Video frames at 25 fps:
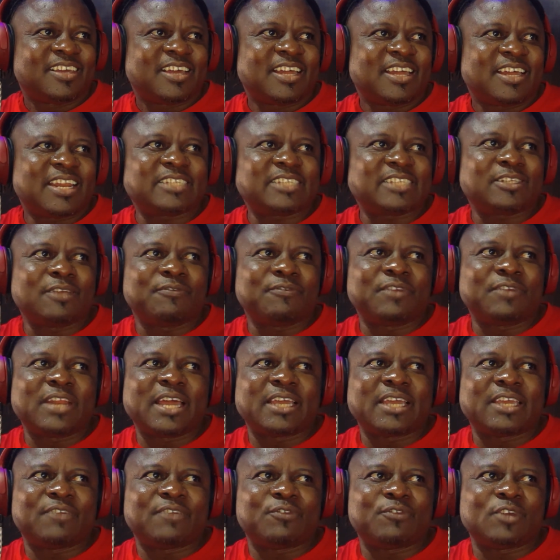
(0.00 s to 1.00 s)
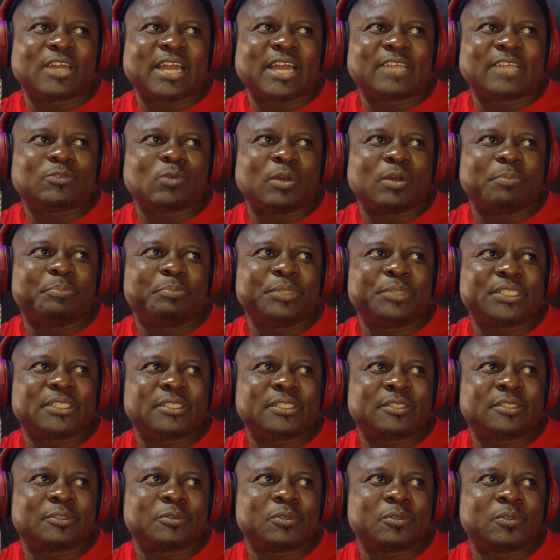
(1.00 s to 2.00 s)
and that's something like if you guys won't beat it
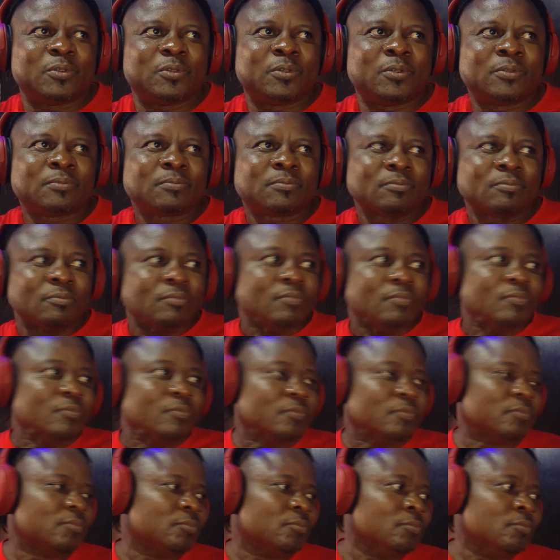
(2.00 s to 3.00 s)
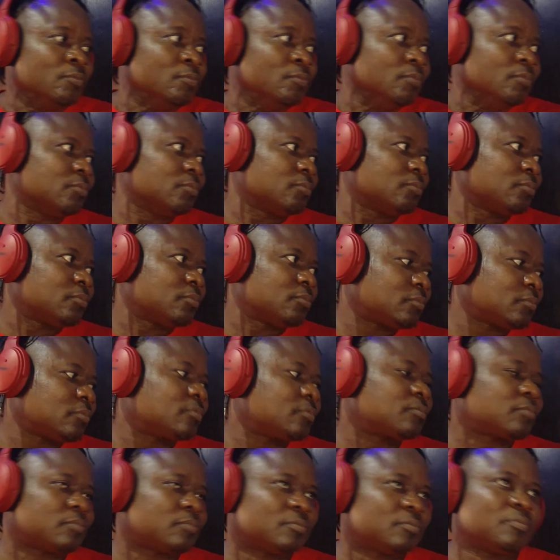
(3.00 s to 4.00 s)
too. Yeah,
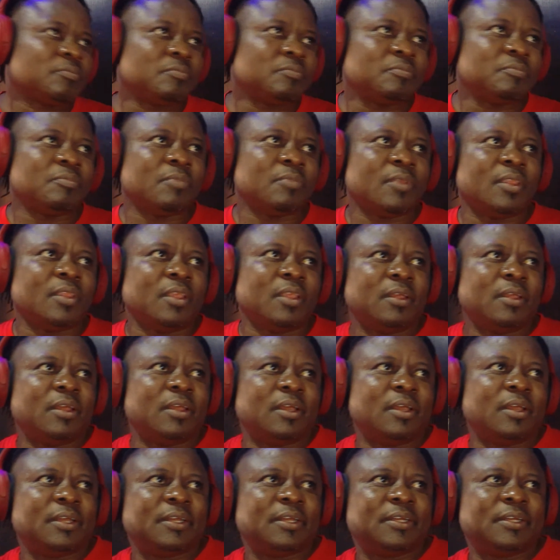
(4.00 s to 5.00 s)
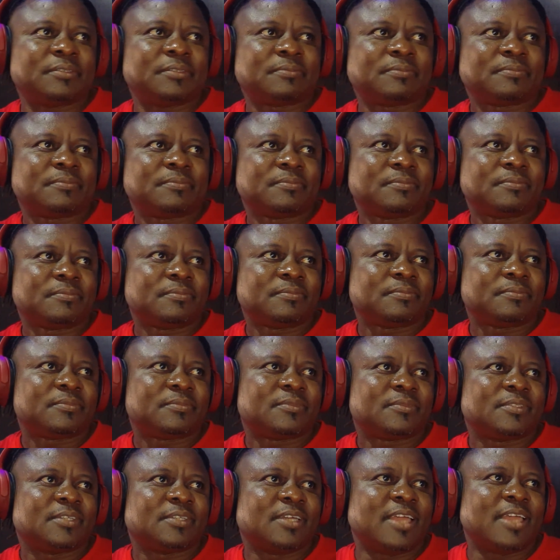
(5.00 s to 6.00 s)
7-2 as well. You know, another huge
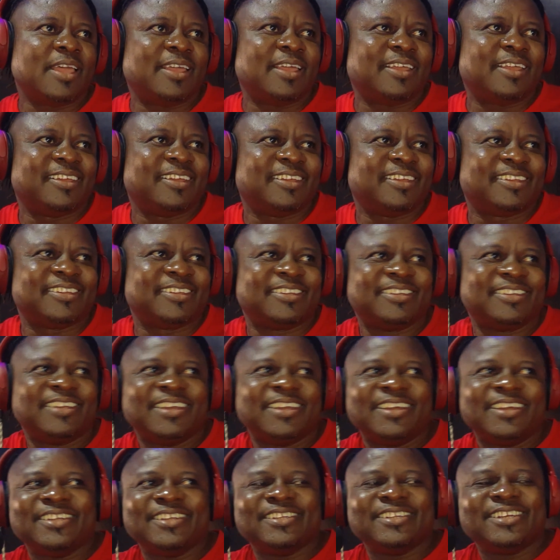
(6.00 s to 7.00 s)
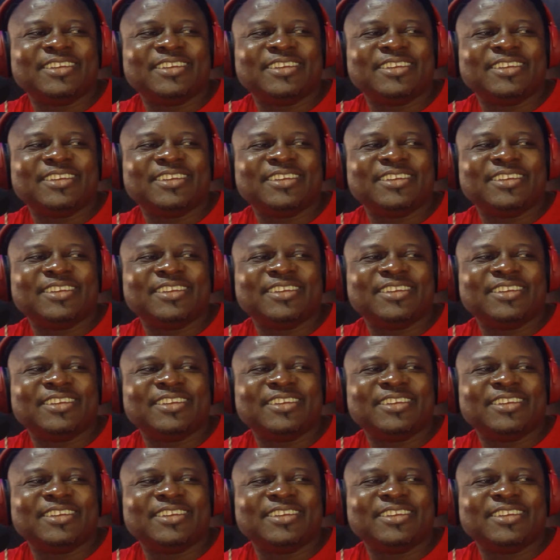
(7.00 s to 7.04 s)
scoreline defeat.